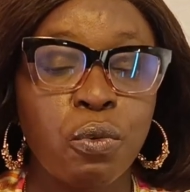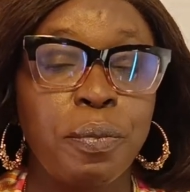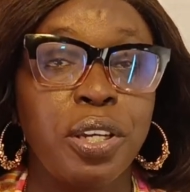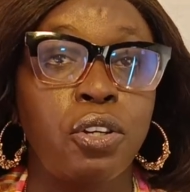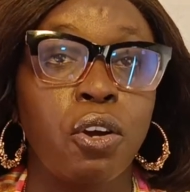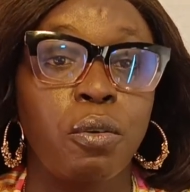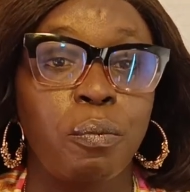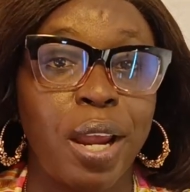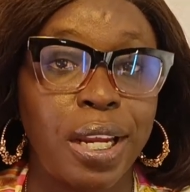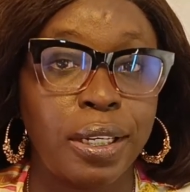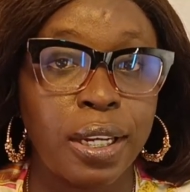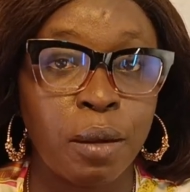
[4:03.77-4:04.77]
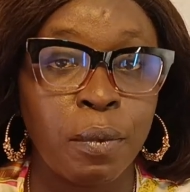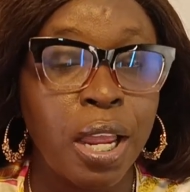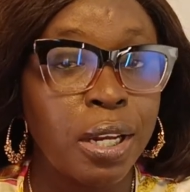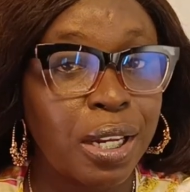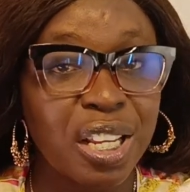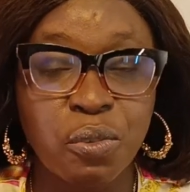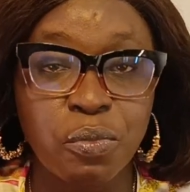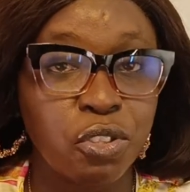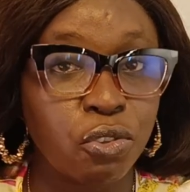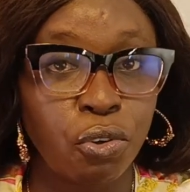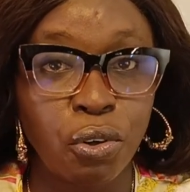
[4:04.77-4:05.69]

will be done by them. That means you